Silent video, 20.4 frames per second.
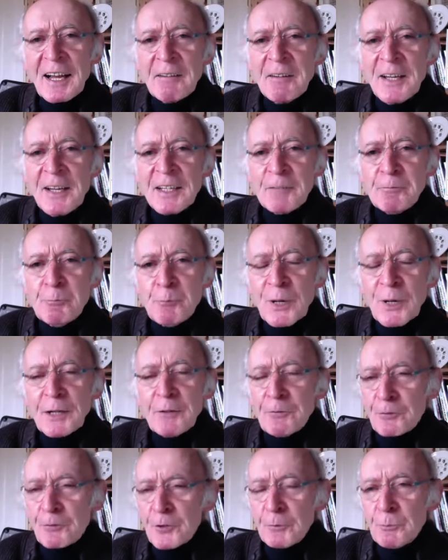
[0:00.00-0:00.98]
He
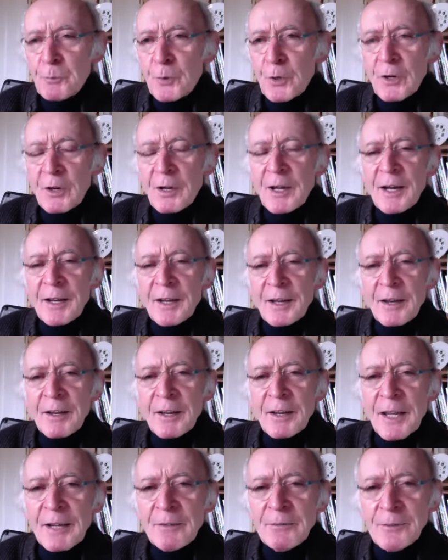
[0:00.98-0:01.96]
played football at a
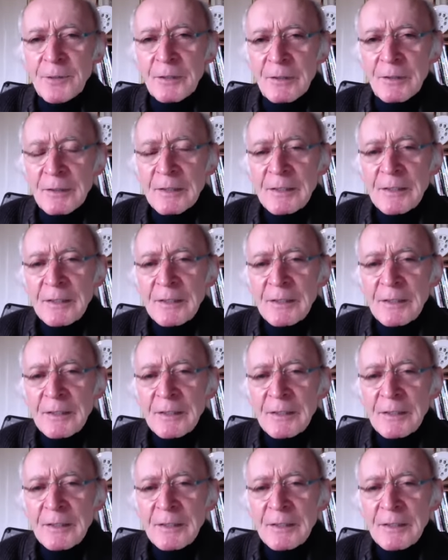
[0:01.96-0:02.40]
level